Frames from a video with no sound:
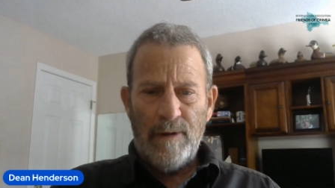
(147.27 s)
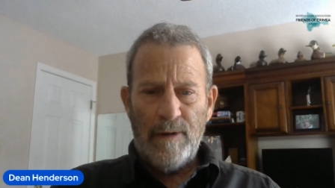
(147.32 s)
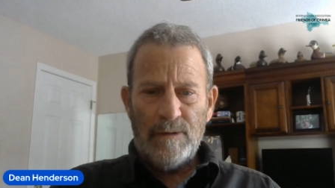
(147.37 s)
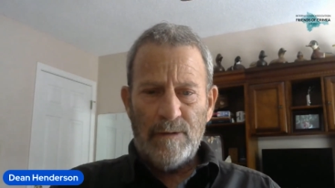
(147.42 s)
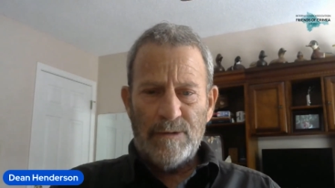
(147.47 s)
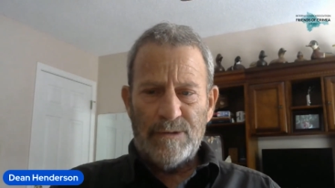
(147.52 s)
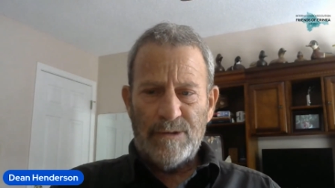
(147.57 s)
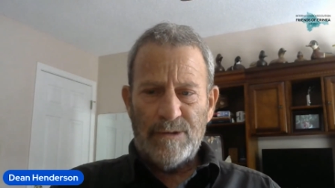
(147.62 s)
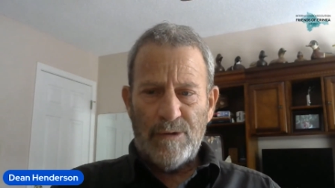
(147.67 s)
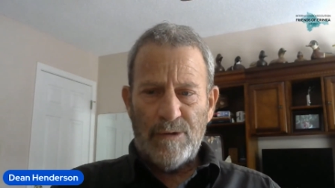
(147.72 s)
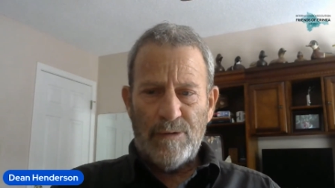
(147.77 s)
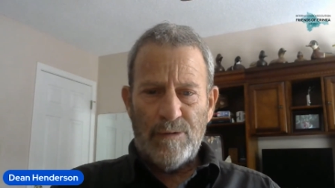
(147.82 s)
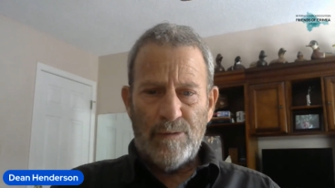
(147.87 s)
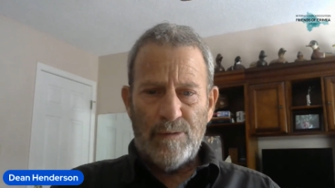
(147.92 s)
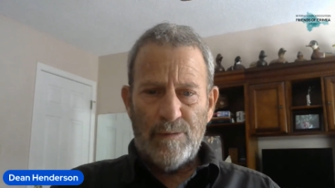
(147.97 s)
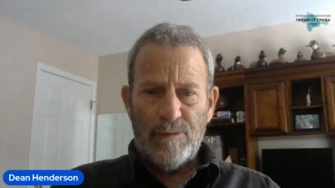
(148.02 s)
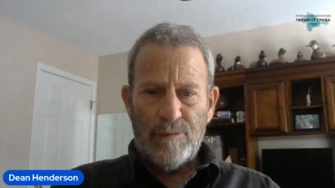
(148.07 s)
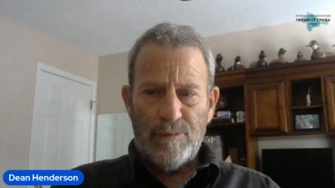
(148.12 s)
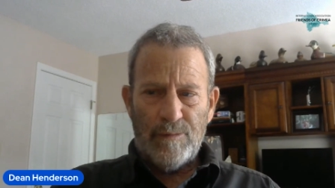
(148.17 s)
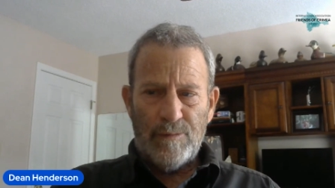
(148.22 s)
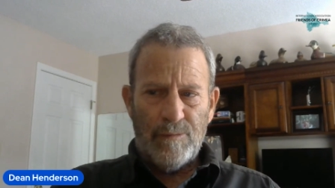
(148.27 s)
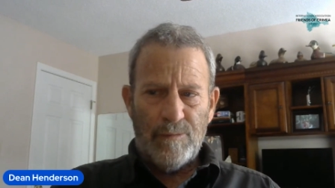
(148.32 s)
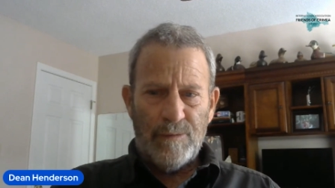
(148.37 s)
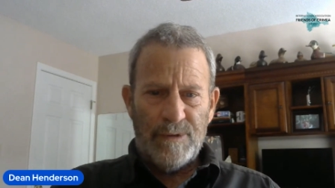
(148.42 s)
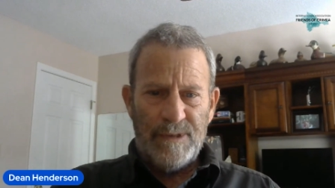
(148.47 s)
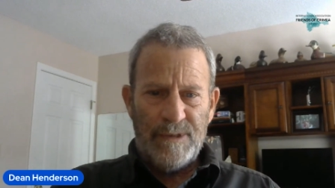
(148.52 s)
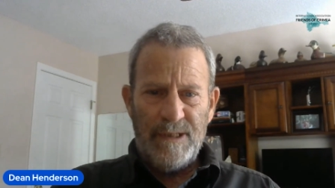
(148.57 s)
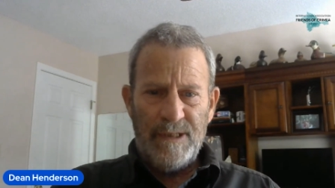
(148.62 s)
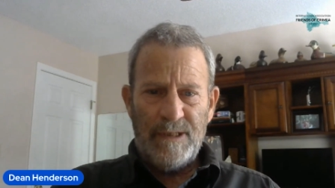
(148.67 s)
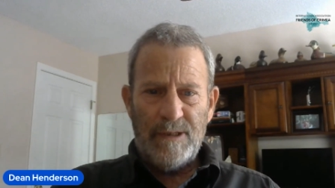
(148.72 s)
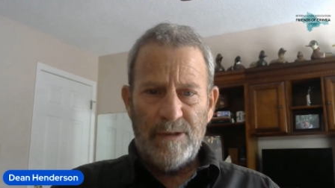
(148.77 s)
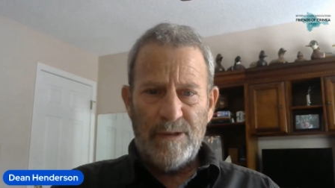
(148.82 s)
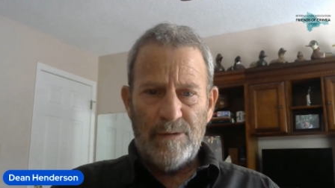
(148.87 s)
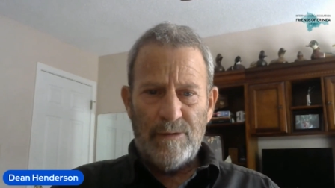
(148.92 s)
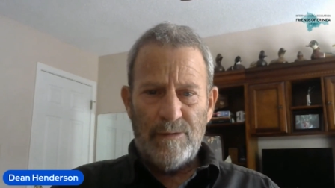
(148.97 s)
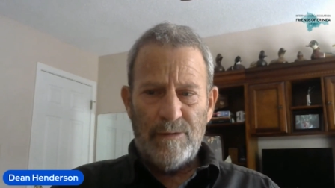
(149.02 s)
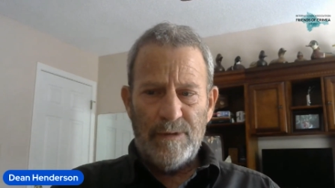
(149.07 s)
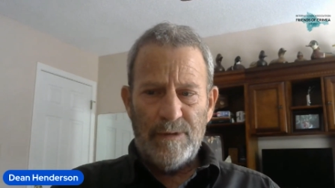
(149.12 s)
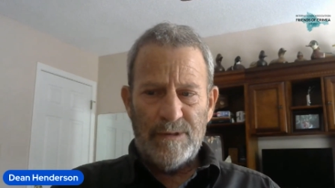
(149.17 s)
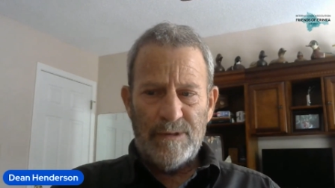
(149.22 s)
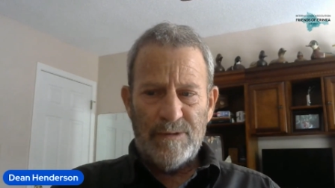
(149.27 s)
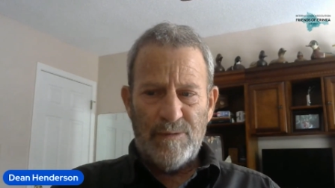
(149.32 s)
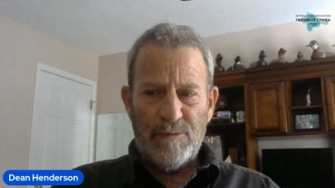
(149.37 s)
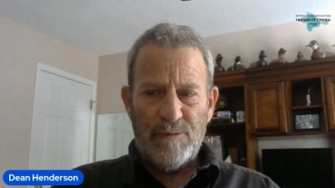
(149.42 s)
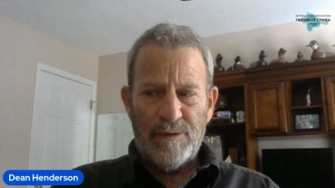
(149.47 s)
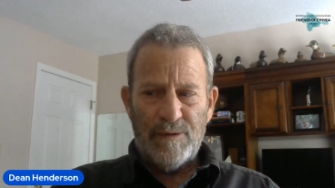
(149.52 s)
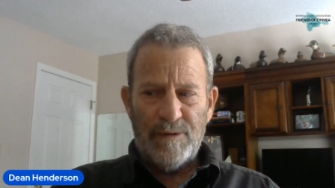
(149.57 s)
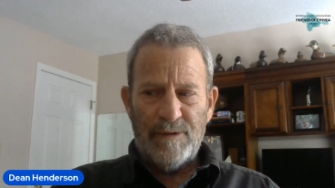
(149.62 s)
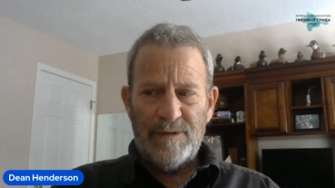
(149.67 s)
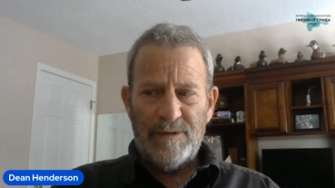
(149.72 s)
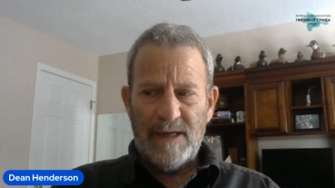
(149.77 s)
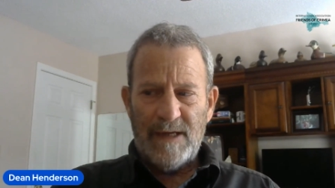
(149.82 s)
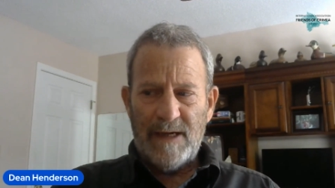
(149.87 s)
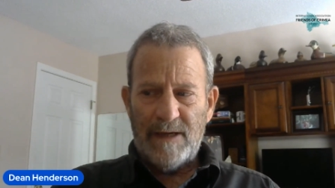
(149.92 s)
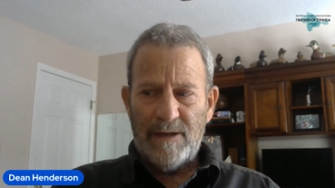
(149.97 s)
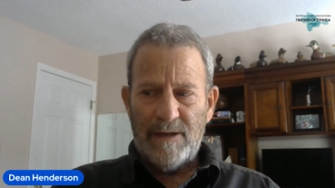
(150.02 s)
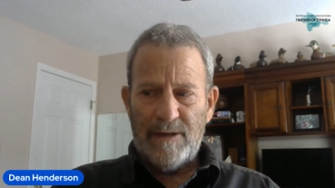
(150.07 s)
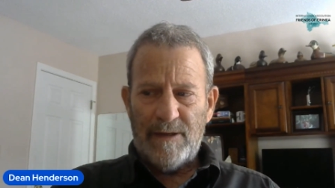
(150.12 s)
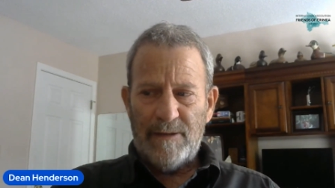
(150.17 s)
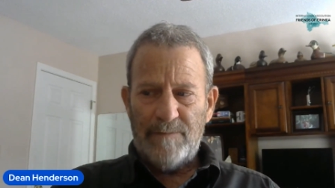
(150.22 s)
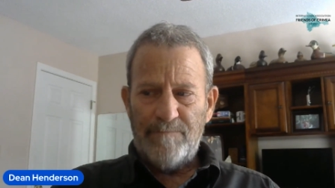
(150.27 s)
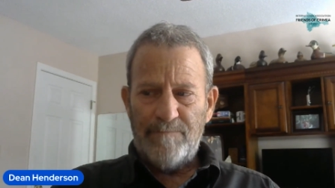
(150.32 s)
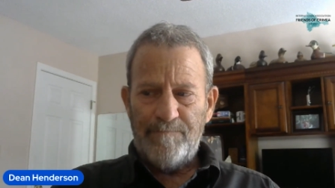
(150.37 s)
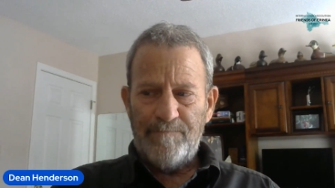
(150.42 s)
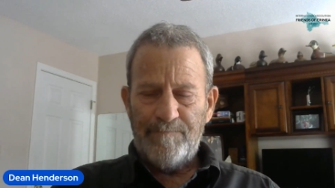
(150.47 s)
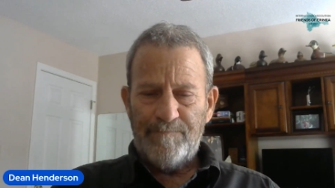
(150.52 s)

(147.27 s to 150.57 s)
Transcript: So Wetiko is a word that um,